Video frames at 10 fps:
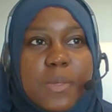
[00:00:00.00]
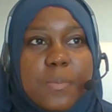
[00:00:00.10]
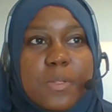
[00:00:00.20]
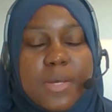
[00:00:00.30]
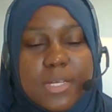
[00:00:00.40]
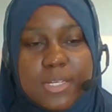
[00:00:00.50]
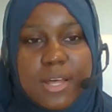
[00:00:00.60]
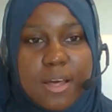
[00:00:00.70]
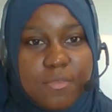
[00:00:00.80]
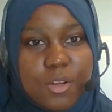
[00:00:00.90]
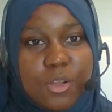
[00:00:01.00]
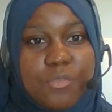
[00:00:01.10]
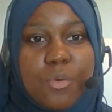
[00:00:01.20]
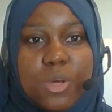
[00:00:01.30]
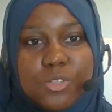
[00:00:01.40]
people might have a lot
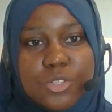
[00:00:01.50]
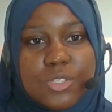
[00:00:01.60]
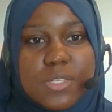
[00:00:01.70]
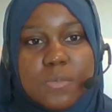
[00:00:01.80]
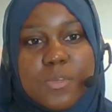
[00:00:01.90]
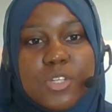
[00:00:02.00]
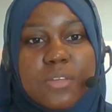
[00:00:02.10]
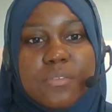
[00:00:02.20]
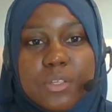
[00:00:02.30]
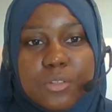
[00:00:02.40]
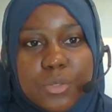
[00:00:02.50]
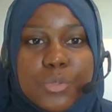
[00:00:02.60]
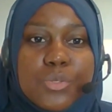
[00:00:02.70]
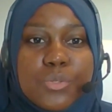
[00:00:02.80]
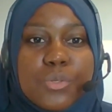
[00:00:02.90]
of questions, especially if they're
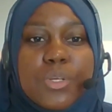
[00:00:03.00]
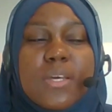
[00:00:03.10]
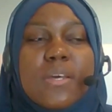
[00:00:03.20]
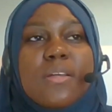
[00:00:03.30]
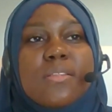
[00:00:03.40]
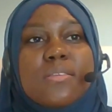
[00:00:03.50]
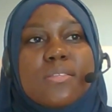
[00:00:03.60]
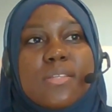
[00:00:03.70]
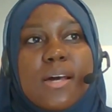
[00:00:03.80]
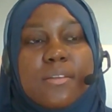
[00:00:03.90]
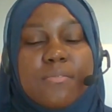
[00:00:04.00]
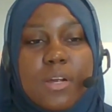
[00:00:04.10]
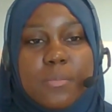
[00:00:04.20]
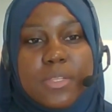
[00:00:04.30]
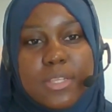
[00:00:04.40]
new to this entire
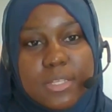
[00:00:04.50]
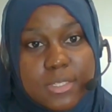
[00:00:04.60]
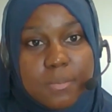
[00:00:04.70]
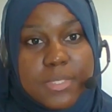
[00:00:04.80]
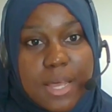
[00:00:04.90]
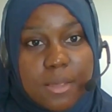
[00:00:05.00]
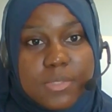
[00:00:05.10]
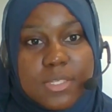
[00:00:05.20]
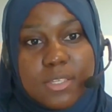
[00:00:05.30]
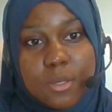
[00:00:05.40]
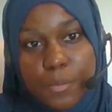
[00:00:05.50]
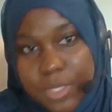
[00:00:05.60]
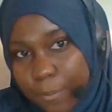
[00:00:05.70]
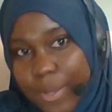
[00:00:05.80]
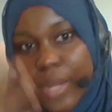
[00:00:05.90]
environment. And sometimes it's a
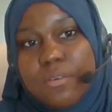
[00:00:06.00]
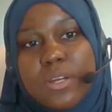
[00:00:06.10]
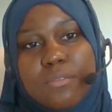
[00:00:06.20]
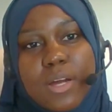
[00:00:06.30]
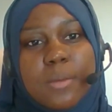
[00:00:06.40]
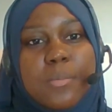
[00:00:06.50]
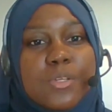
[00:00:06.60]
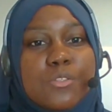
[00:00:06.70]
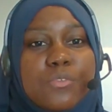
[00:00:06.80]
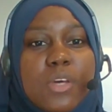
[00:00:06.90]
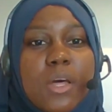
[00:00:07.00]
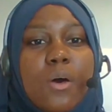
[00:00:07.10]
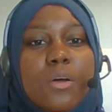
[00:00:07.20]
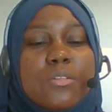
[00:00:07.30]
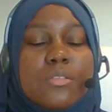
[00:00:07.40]
complete barrier, right? Because you've
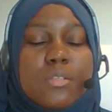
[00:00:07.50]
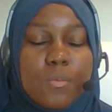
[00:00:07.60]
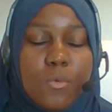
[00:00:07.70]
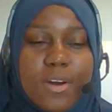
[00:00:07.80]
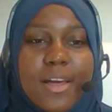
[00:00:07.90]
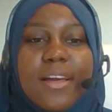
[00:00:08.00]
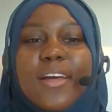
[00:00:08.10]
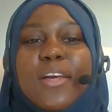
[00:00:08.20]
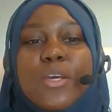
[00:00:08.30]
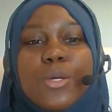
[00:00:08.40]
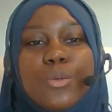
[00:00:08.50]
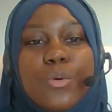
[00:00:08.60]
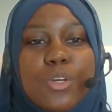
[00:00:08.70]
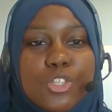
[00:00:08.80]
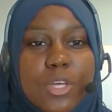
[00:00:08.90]
heard somewhere, you
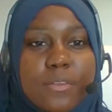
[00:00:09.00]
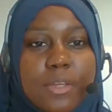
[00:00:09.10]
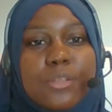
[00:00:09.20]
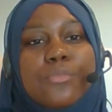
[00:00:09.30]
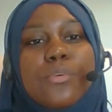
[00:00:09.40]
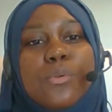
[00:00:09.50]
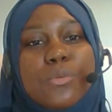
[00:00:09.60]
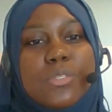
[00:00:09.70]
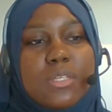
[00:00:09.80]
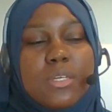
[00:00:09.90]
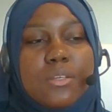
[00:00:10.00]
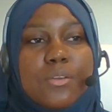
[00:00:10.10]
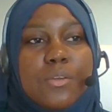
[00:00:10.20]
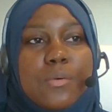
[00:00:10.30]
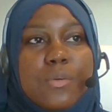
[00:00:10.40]
know, a sheikh that you follow say,
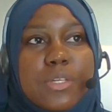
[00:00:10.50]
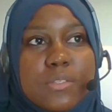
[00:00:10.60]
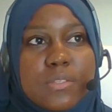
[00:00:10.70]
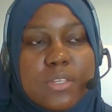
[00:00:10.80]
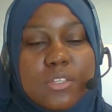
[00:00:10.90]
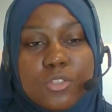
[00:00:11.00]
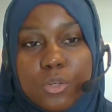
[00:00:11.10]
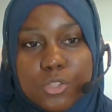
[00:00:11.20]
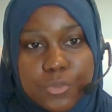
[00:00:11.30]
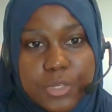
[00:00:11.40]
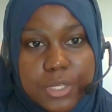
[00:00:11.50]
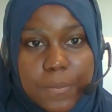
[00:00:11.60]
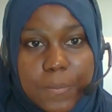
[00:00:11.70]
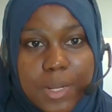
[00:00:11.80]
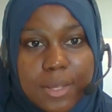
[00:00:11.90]
you know, it's it's not Sharia
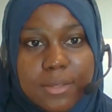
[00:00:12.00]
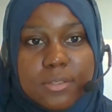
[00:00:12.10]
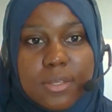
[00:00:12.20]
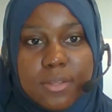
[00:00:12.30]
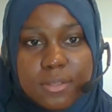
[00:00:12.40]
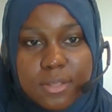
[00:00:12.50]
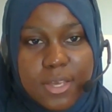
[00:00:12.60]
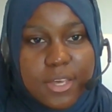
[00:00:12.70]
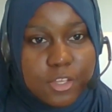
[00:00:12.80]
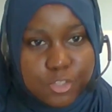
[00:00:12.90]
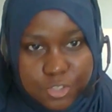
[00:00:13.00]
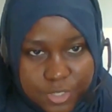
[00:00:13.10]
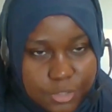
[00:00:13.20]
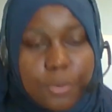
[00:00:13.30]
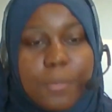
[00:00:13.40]
compliant, and then it's just
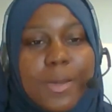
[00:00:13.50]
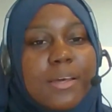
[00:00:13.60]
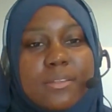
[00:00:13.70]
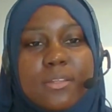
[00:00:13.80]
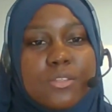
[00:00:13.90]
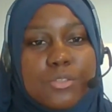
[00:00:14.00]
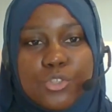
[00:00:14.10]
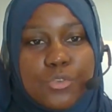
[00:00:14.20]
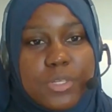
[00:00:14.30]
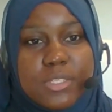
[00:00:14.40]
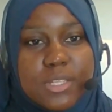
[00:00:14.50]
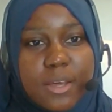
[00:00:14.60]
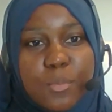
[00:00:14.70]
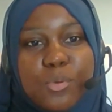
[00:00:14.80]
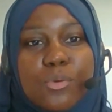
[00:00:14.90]
in your mind, it's not Sharia. It's
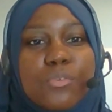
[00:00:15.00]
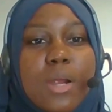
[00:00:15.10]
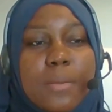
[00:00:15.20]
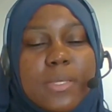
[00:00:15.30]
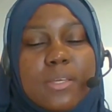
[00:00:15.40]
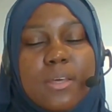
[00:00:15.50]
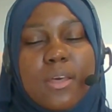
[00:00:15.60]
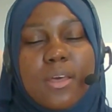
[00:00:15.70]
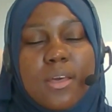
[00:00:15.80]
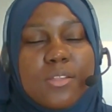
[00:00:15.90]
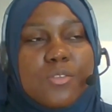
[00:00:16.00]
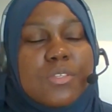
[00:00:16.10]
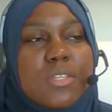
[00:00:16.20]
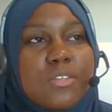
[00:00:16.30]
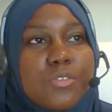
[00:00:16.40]
like programming. And so
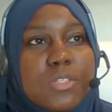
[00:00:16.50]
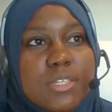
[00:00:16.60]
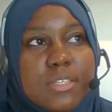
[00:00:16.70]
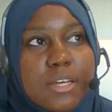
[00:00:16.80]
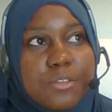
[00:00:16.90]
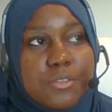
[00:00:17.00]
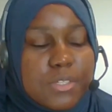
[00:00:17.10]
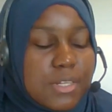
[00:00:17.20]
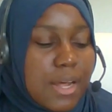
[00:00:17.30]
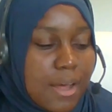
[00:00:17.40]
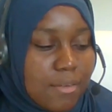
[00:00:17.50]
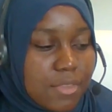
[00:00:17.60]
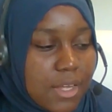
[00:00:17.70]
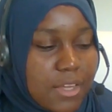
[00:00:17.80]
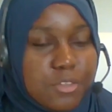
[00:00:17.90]
it's interesting that you didn't
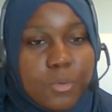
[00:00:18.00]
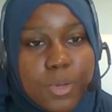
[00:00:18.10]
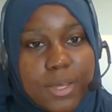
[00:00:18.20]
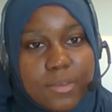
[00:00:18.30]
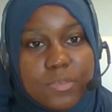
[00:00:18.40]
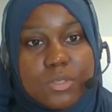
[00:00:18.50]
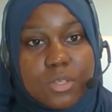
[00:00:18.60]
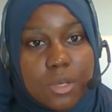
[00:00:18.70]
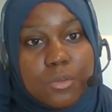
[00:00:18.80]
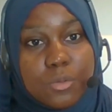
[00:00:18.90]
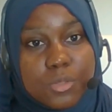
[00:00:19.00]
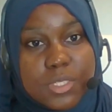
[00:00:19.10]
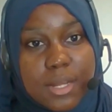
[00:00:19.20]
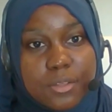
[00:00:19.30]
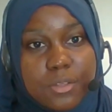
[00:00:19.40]
have that, and you were in
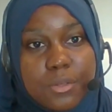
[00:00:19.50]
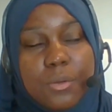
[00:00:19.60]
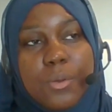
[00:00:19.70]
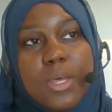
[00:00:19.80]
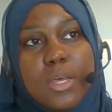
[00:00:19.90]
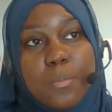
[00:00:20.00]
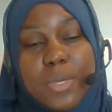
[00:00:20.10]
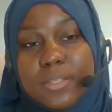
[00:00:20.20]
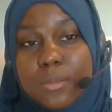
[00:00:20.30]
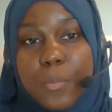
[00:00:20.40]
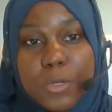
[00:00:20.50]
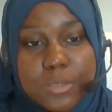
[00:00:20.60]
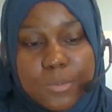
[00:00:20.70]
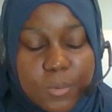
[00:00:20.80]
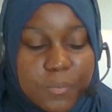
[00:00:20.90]
circles that, you know, made it
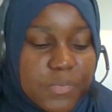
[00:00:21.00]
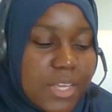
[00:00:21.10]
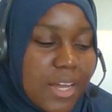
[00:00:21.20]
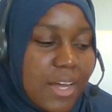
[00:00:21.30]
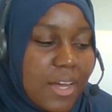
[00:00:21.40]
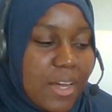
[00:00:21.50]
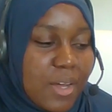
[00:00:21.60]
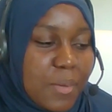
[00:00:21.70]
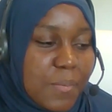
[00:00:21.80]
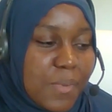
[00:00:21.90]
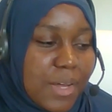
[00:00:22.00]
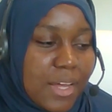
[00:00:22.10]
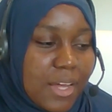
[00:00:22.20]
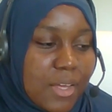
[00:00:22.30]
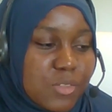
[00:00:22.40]
possible. Um,
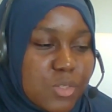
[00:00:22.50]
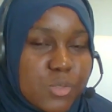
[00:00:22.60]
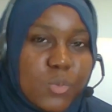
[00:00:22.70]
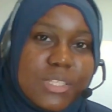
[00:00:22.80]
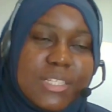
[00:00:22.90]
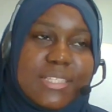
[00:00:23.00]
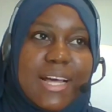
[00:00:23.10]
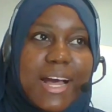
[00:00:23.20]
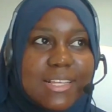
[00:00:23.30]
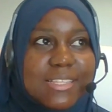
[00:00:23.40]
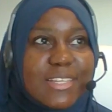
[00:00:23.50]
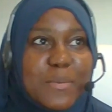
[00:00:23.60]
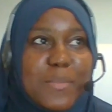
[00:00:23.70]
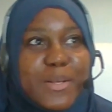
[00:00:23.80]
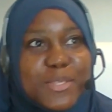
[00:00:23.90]
I, I just wanted to ask
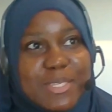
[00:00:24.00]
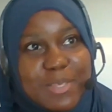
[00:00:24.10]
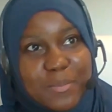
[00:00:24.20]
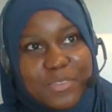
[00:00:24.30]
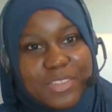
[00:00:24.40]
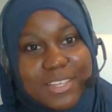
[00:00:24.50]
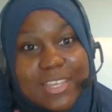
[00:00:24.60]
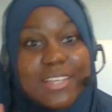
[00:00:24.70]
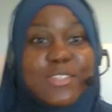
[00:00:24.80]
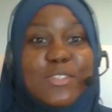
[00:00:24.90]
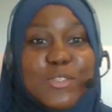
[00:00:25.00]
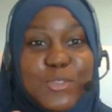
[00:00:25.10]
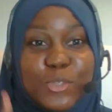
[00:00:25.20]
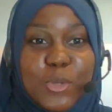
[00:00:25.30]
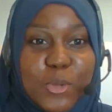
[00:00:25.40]
about something. Yes.
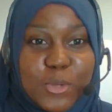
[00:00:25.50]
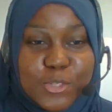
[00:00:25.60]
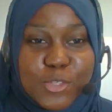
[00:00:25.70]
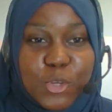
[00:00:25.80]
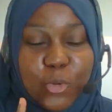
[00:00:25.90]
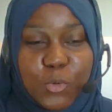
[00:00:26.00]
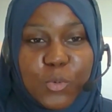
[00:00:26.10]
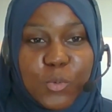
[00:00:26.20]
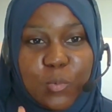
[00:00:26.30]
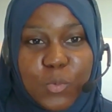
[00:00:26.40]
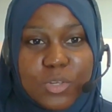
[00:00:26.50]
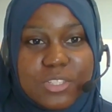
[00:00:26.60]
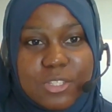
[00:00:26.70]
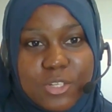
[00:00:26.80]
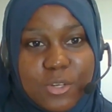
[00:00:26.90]
To those who
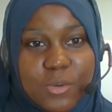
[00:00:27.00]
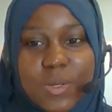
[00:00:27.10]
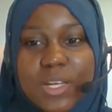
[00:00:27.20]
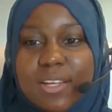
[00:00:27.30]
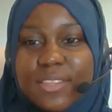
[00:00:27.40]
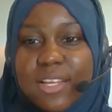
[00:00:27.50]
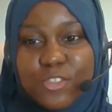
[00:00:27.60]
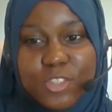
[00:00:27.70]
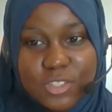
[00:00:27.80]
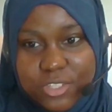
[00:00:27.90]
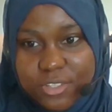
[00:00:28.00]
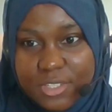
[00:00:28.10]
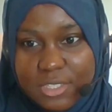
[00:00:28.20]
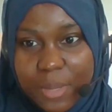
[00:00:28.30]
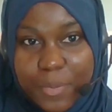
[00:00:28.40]
want to know, uh, that's not
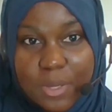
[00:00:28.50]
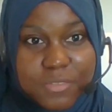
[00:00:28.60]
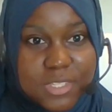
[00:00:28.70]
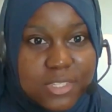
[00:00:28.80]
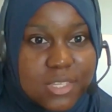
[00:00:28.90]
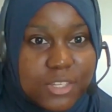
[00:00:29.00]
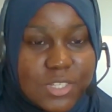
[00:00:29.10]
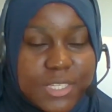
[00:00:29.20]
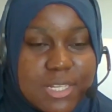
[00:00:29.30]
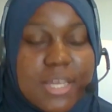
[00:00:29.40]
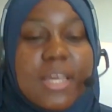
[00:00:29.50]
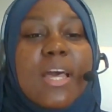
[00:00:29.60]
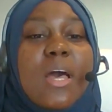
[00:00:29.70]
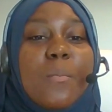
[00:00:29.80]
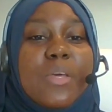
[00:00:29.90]
the, the topic of this discussion today,
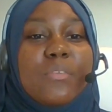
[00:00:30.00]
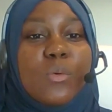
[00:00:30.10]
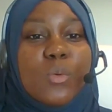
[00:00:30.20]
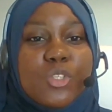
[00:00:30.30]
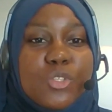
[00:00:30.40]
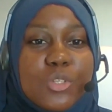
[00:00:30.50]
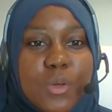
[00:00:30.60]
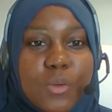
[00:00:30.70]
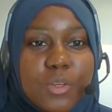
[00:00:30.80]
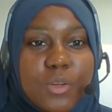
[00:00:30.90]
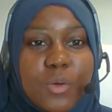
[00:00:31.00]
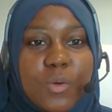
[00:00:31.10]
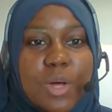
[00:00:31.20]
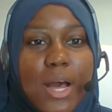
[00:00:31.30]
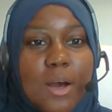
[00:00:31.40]
but if you want to know, you
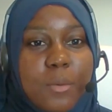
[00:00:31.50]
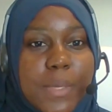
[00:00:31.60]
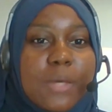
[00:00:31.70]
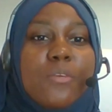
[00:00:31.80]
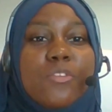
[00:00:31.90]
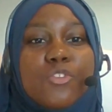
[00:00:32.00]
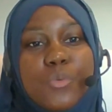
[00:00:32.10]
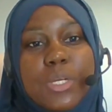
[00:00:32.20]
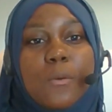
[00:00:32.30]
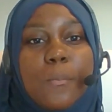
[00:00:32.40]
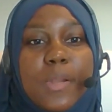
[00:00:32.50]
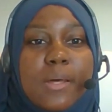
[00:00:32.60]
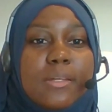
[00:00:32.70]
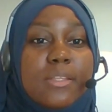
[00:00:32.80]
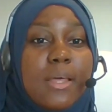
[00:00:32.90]
know, how Bitcoin is Sharia
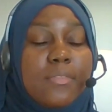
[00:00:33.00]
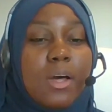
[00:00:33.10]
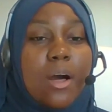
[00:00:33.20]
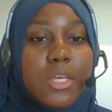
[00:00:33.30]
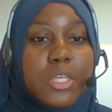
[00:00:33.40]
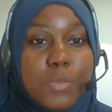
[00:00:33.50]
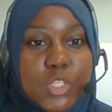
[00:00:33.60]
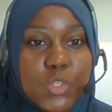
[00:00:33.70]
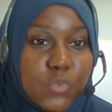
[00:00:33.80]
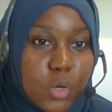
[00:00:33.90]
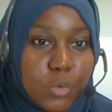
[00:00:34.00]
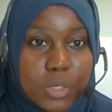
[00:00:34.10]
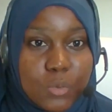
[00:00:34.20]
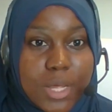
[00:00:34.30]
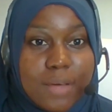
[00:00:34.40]
compliant and the arguments
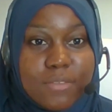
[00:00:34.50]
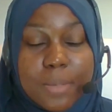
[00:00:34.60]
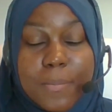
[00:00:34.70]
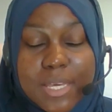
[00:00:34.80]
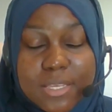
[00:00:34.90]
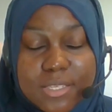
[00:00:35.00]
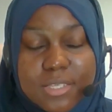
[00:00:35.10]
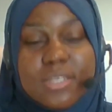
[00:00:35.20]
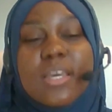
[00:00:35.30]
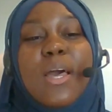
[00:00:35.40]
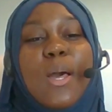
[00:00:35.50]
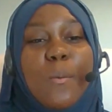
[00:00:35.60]
for it, we have an amazing